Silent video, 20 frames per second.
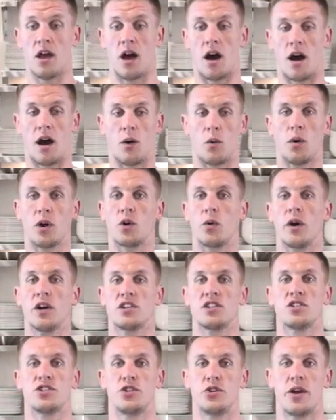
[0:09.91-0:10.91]
what
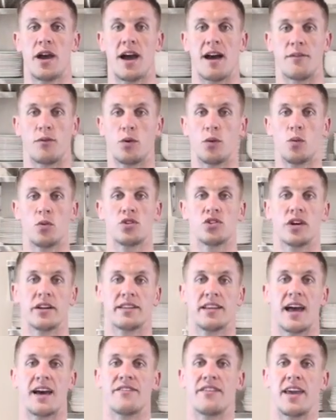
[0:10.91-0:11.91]
questions do you have? What would you
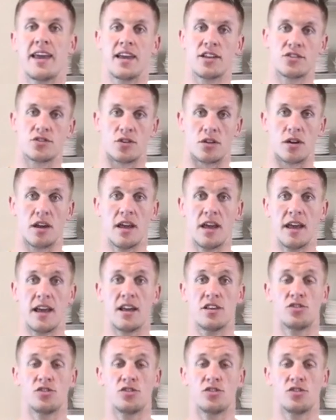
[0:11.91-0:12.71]
like to have answered?